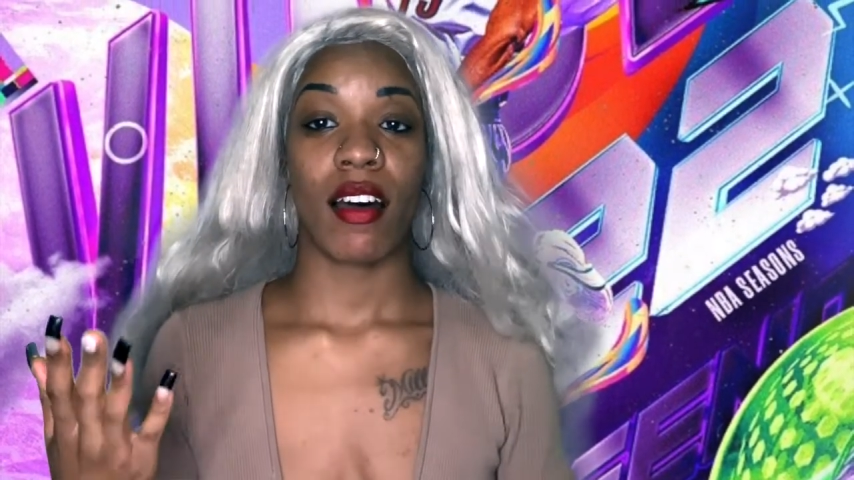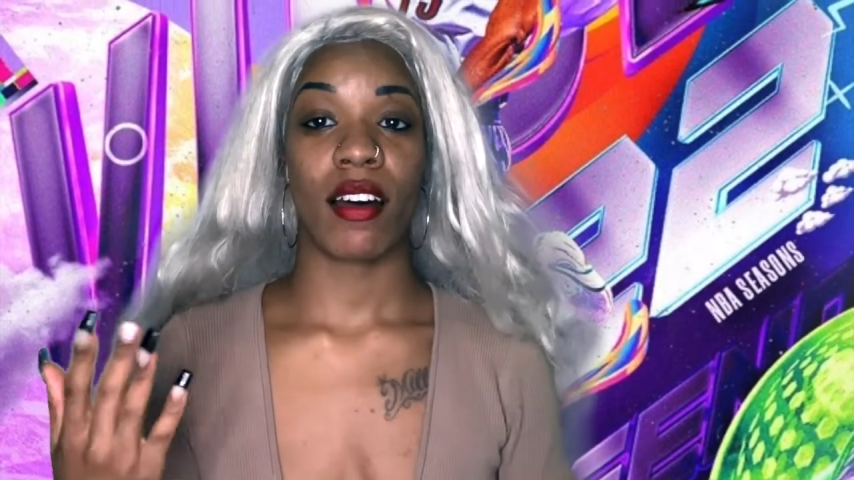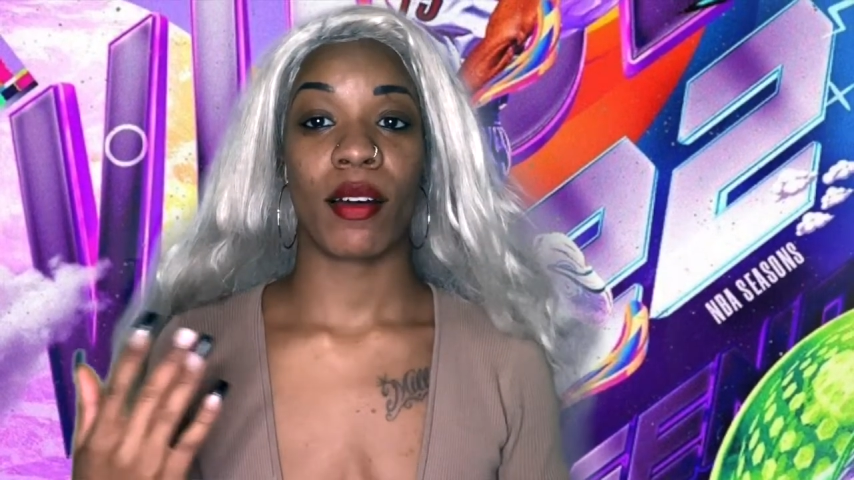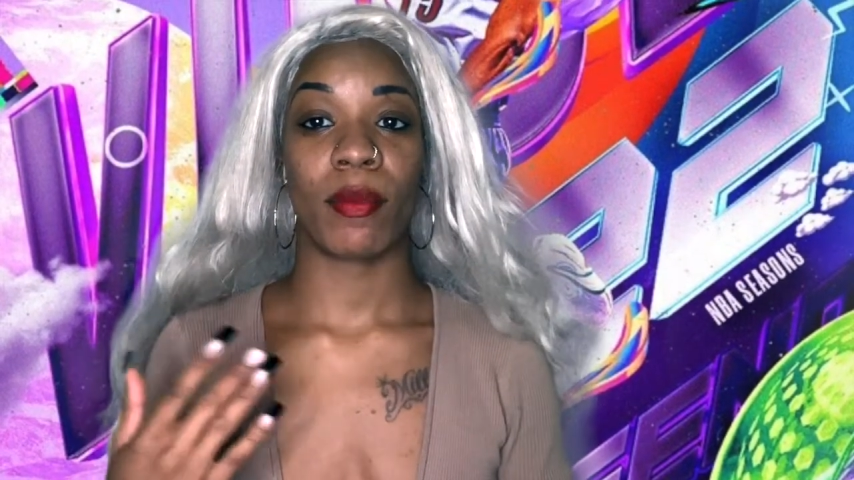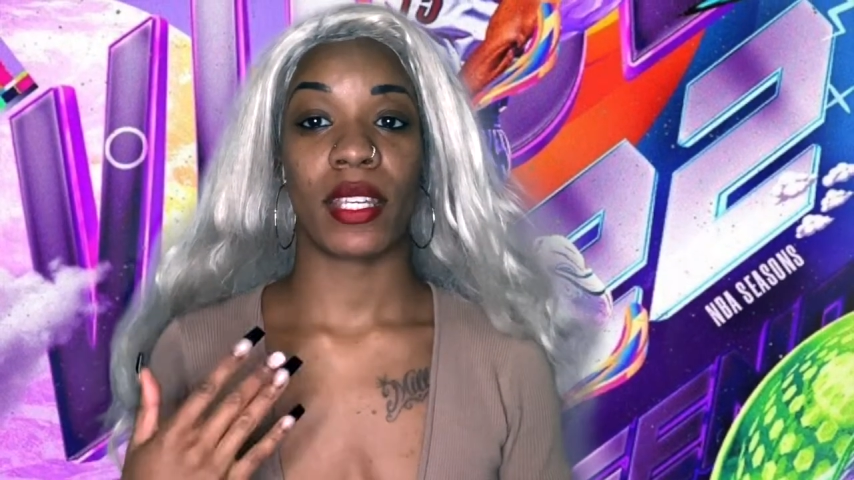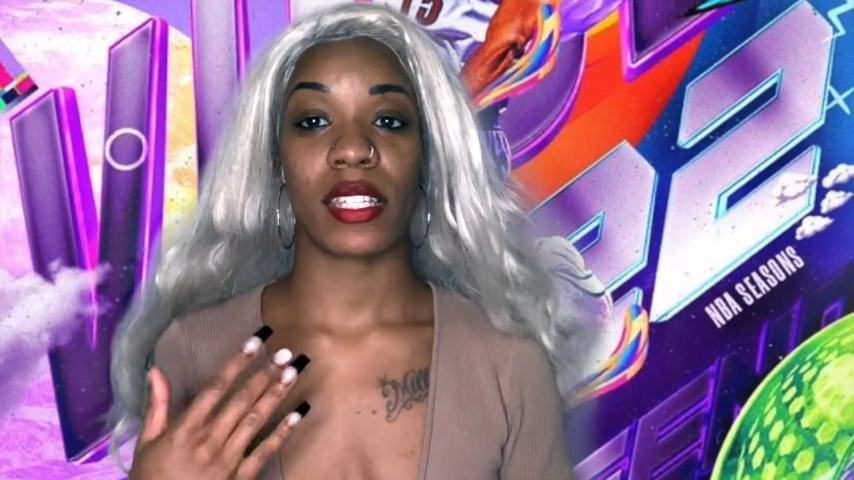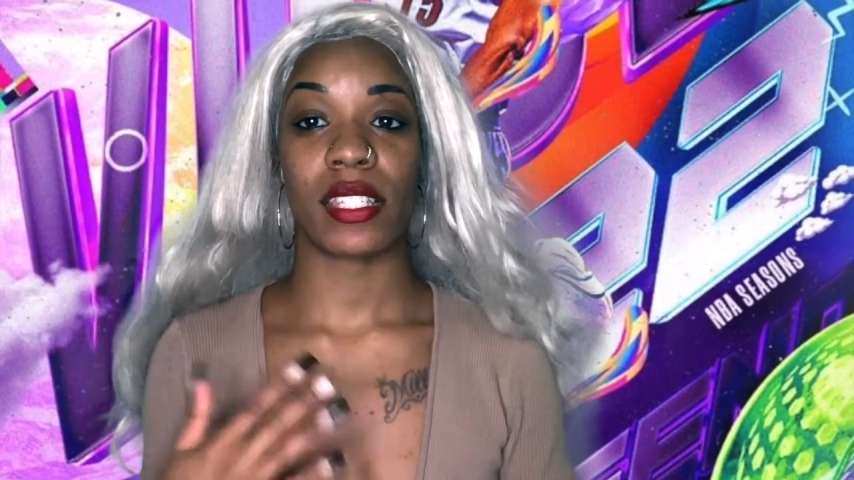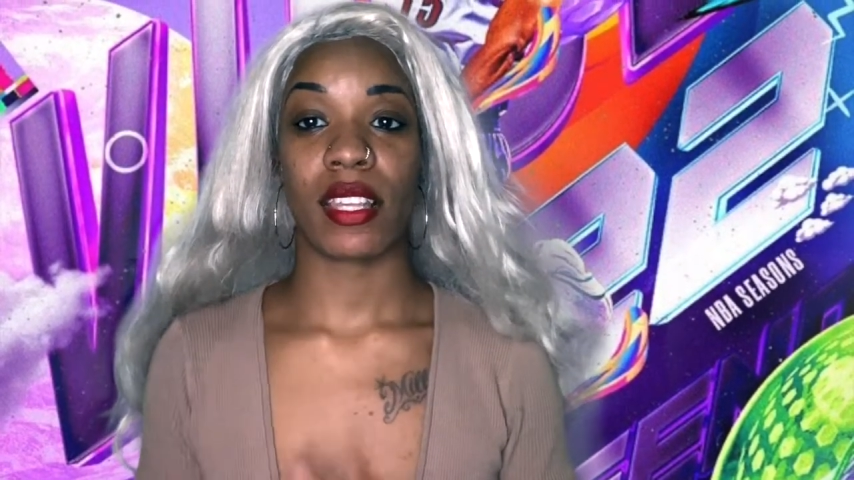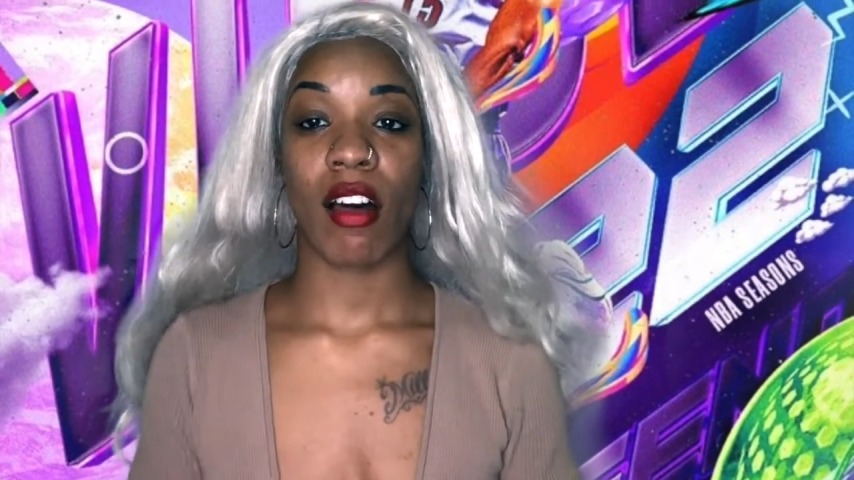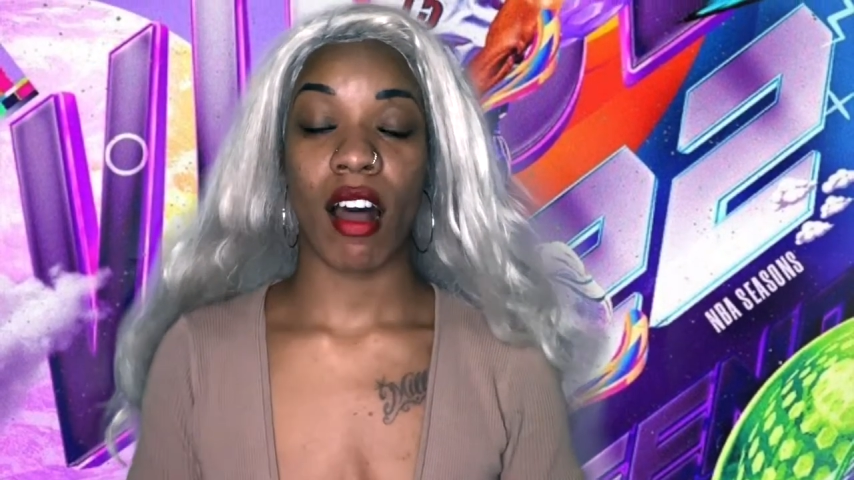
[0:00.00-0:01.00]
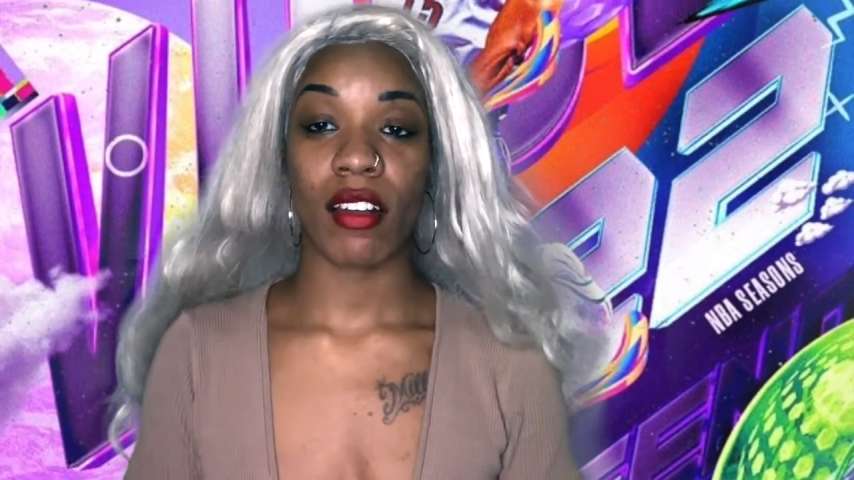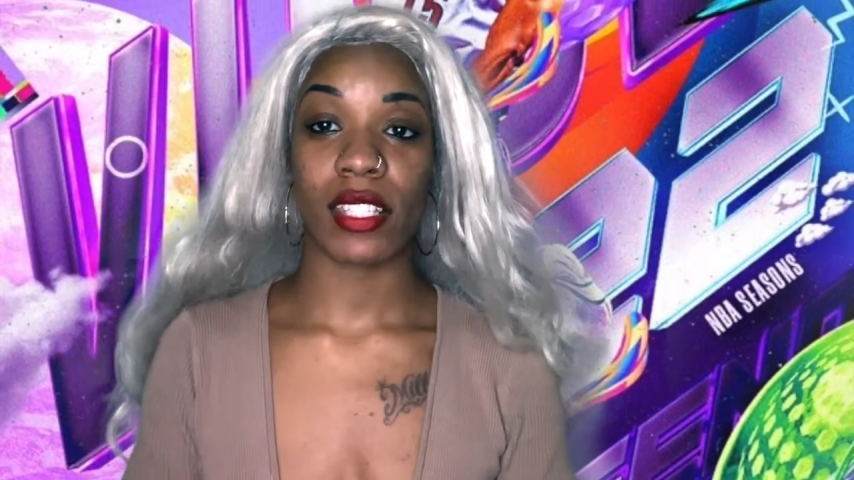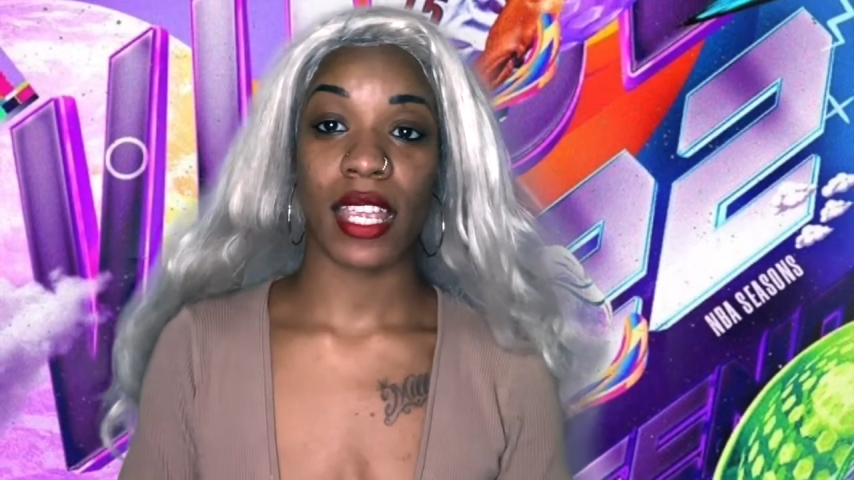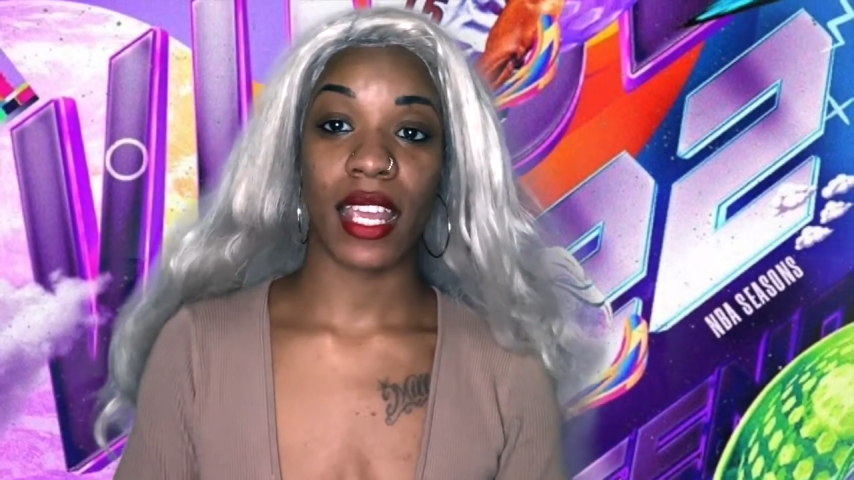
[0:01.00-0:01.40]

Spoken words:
Against the Hawks